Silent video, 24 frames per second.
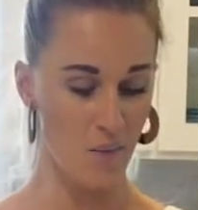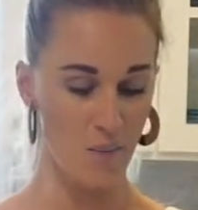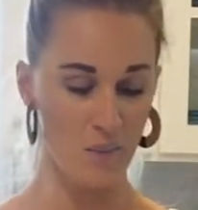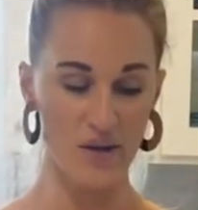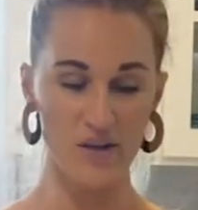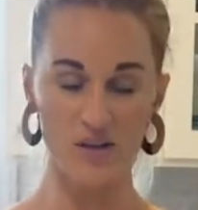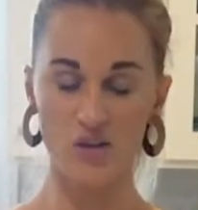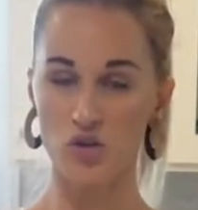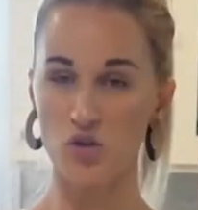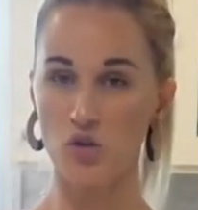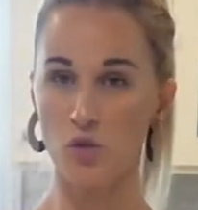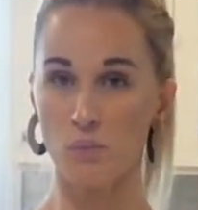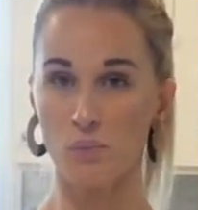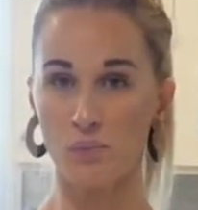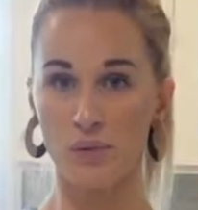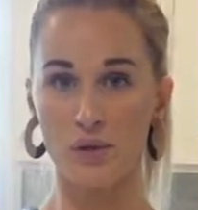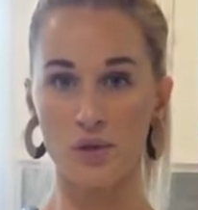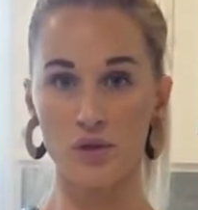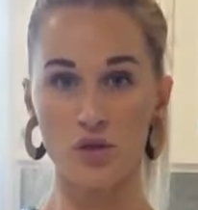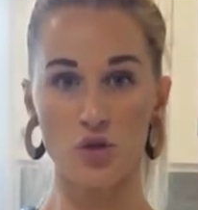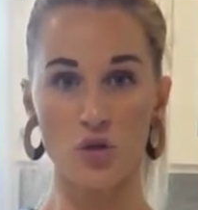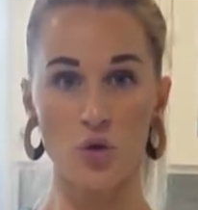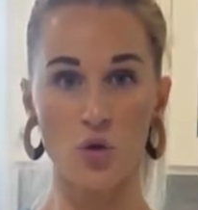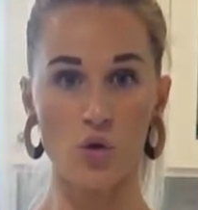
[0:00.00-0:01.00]
is to
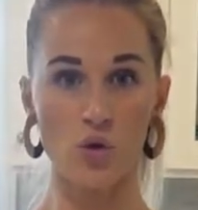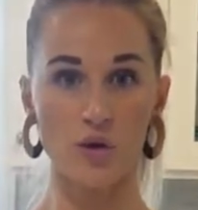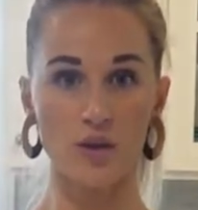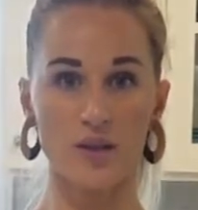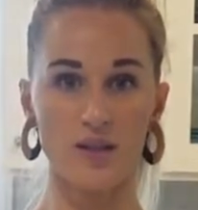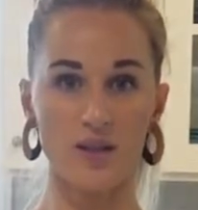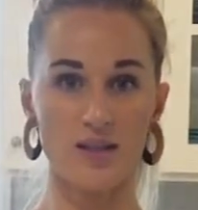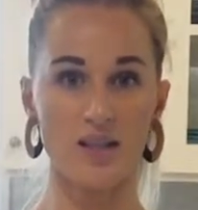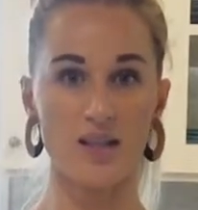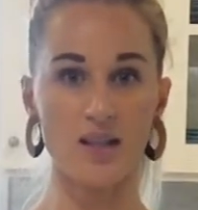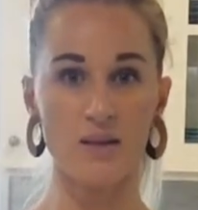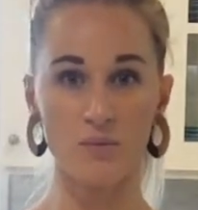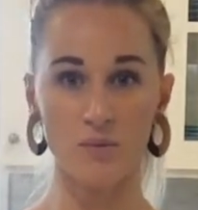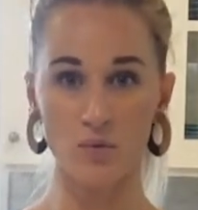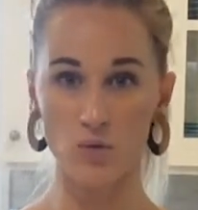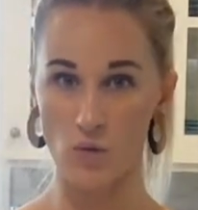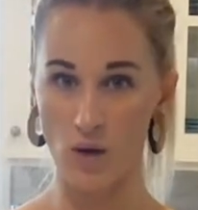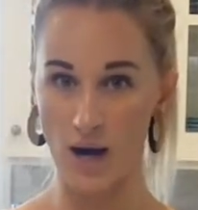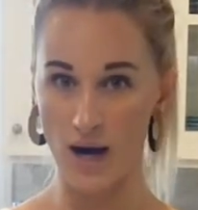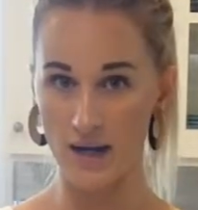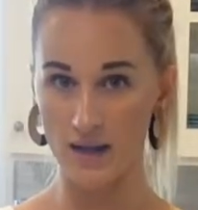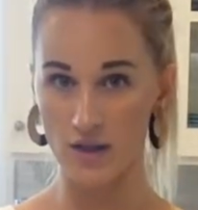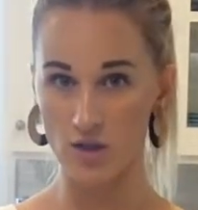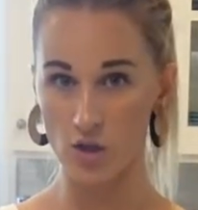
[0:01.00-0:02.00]
put your steamed
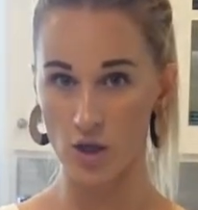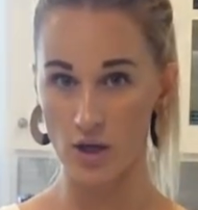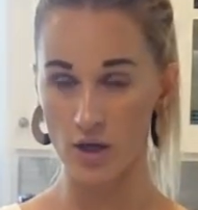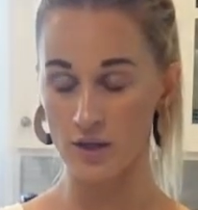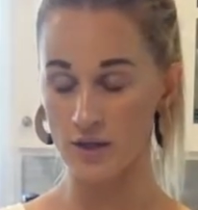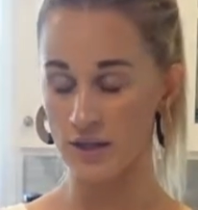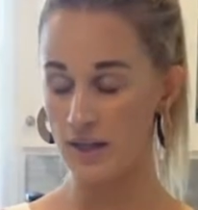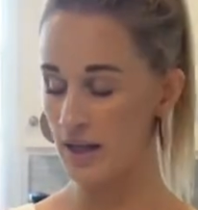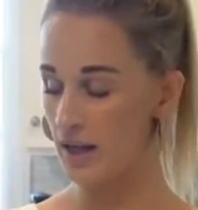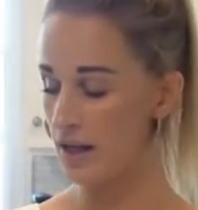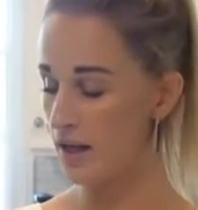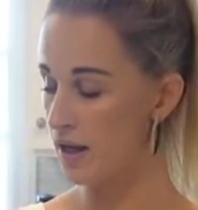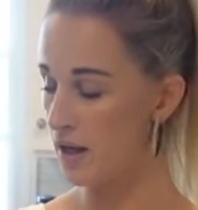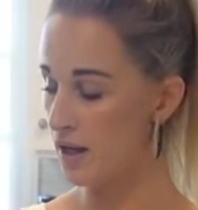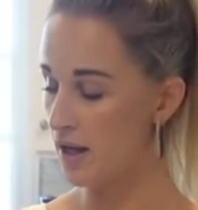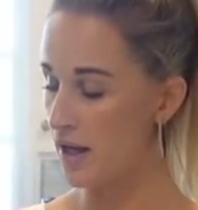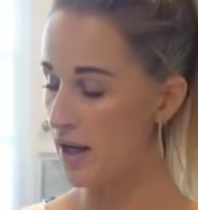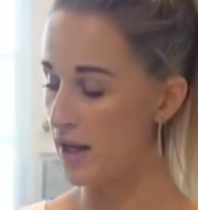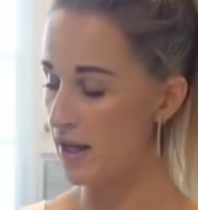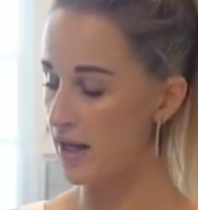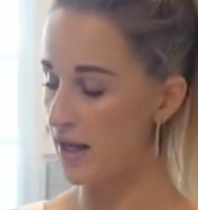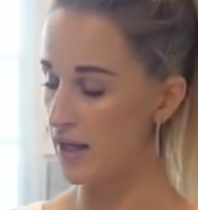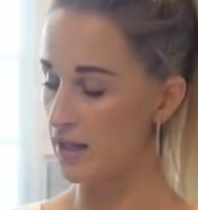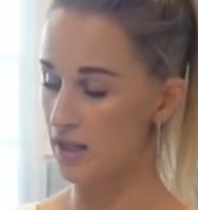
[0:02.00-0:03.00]
rice on here,
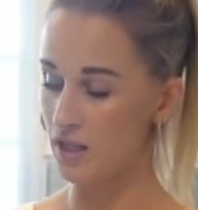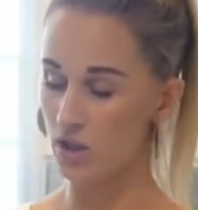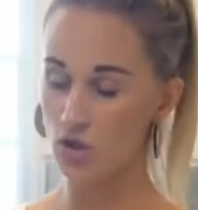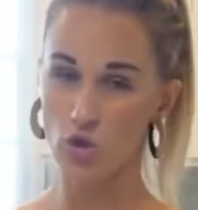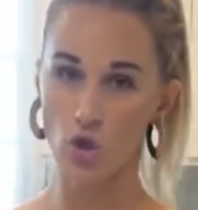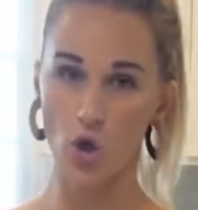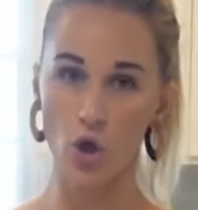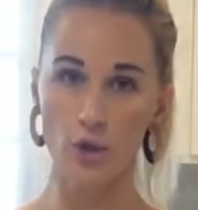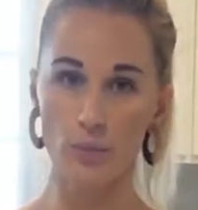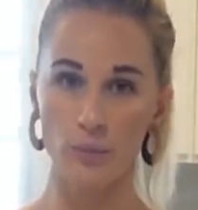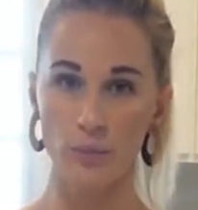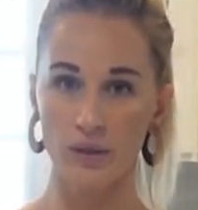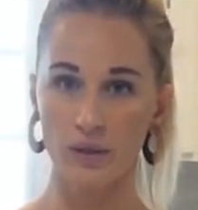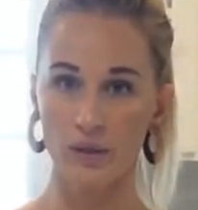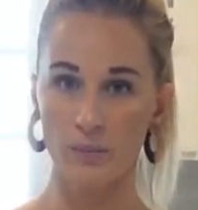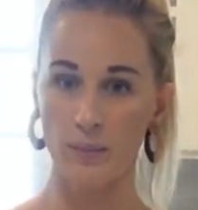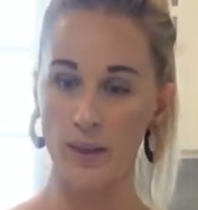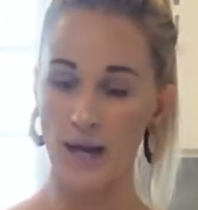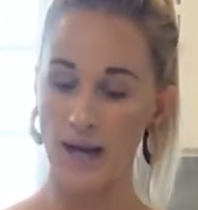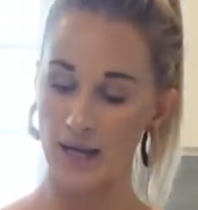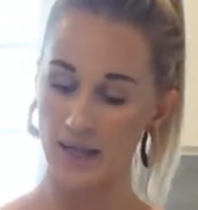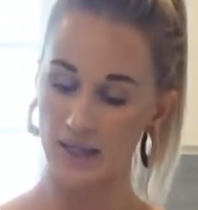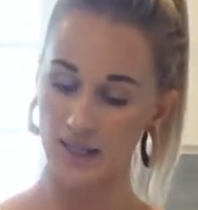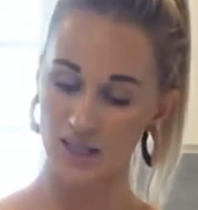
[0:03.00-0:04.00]
and then to open a
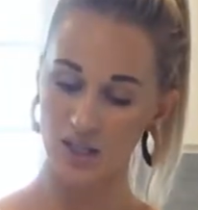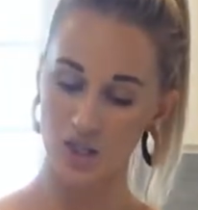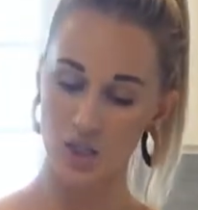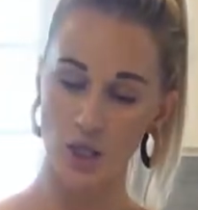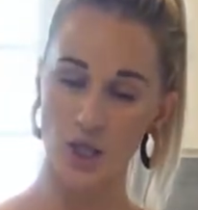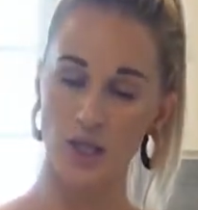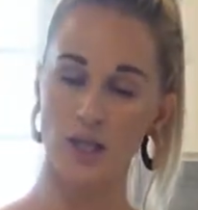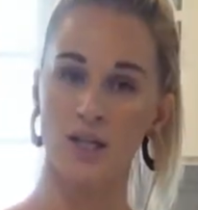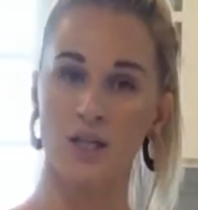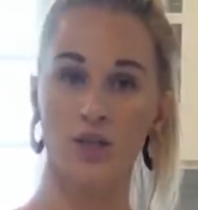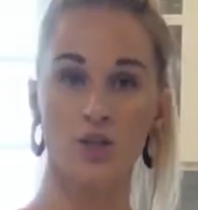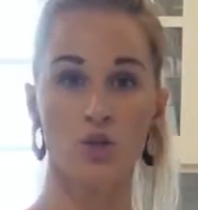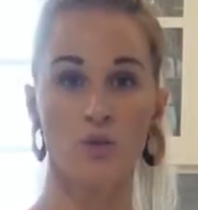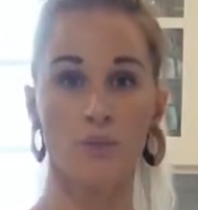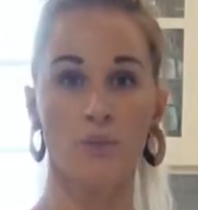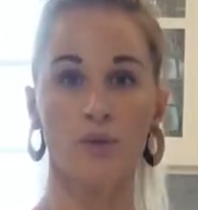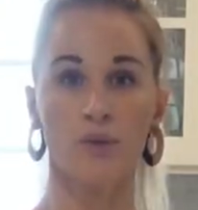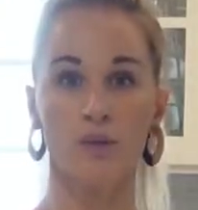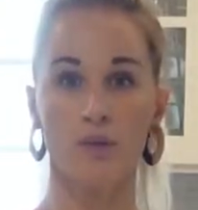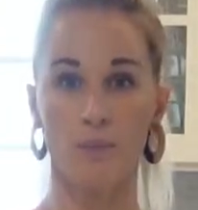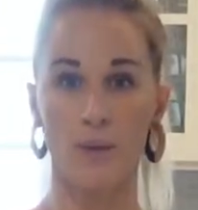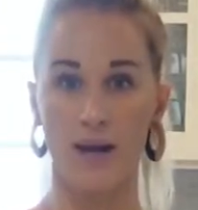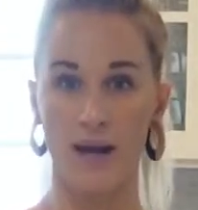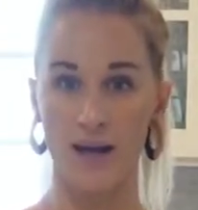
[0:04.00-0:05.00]
package, and then to
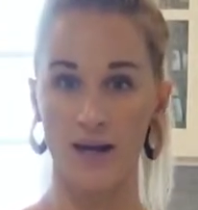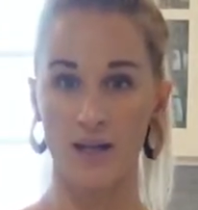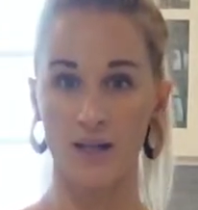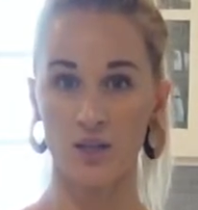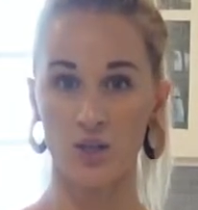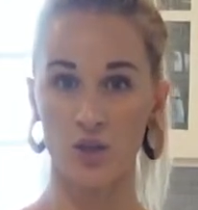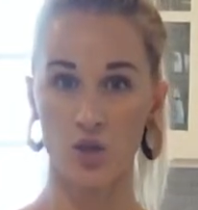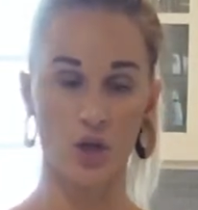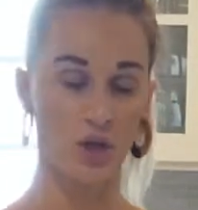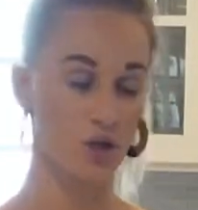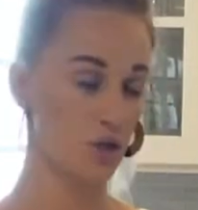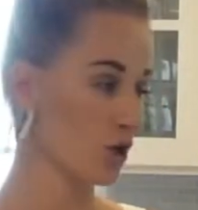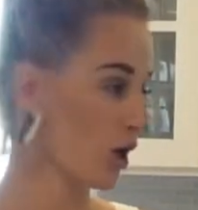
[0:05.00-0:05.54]
put the package on